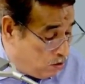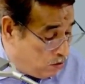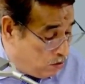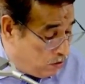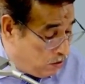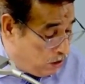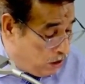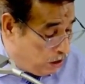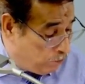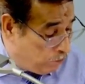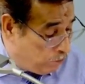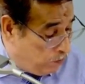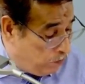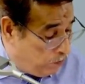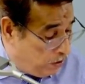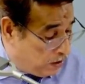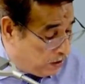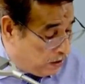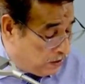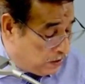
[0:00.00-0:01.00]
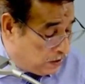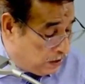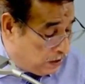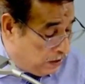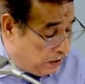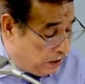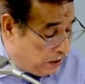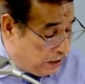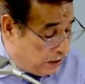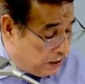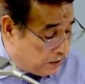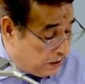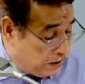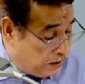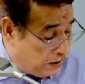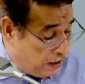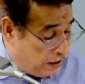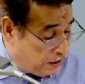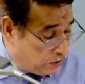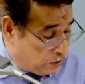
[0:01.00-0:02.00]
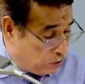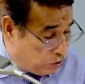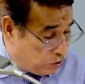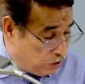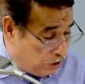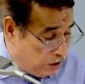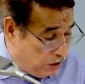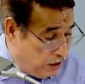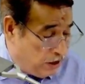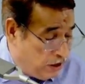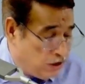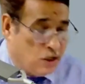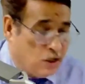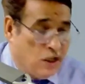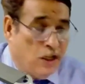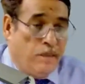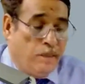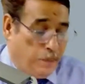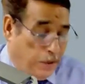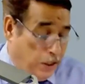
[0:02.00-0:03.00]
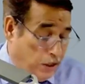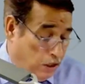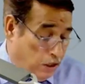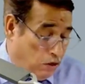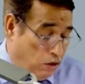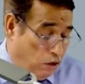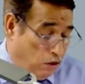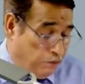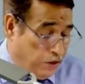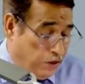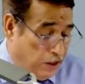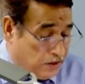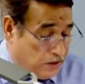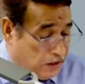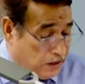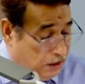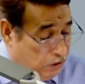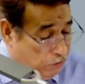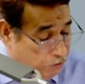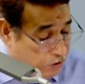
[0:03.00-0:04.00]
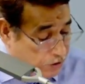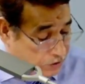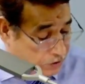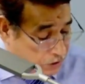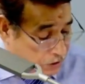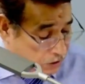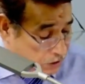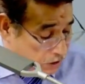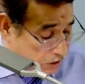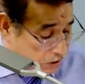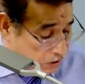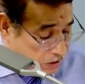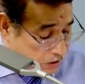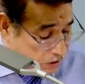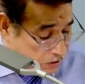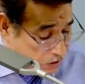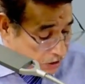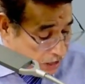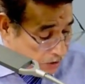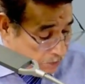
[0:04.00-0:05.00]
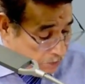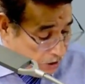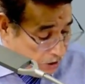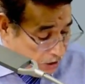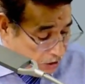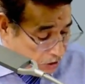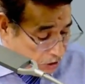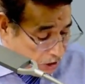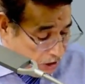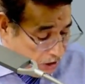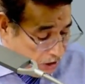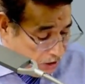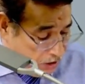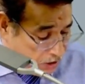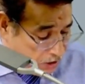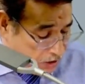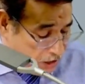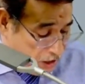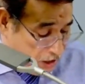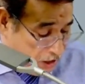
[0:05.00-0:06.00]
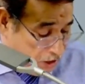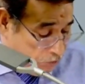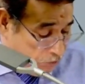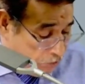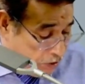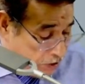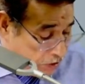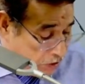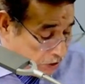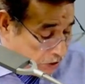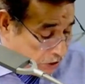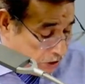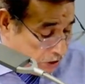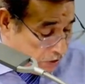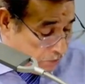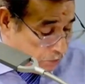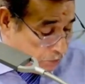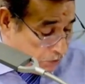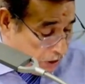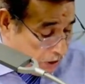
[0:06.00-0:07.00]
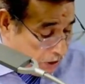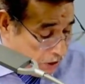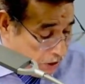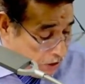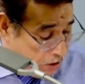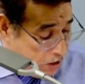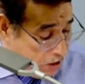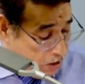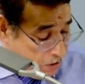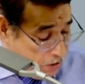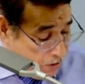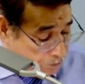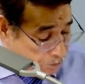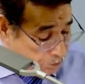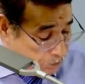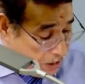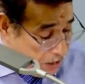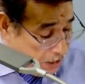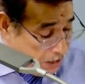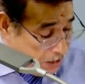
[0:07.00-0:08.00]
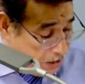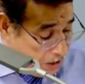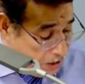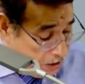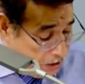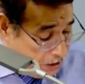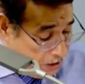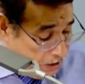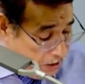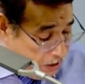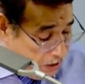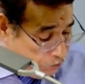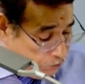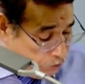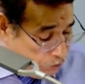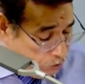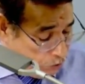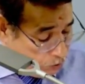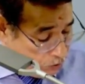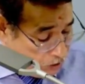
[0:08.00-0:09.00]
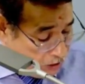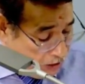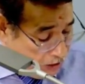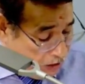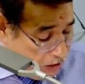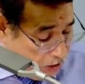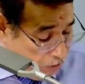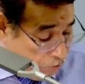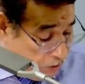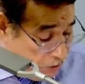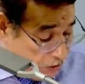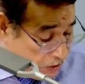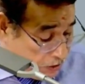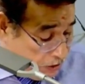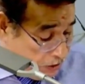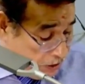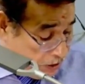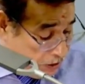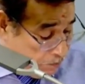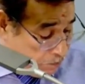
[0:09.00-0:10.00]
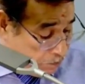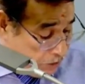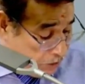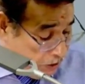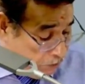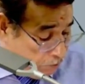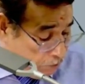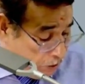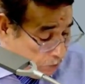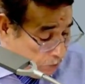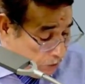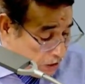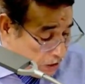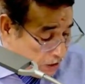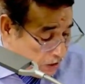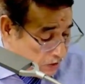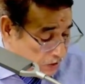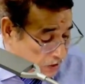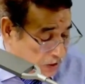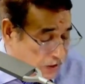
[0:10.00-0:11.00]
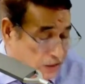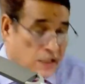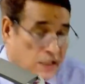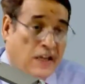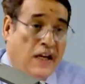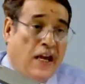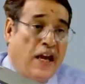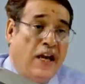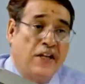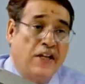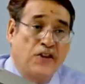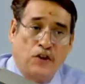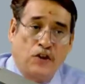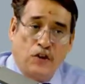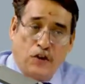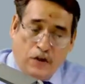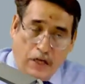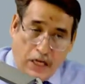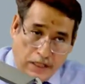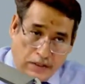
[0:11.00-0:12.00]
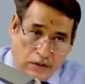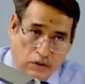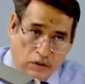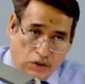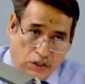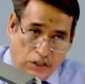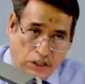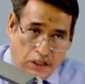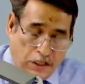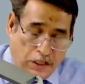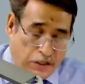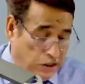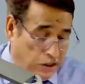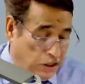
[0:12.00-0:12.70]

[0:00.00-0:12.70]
It will be considered as an associate company of this investor. This time E3 is the investor company and E4, the investee company, will be considered as your associate.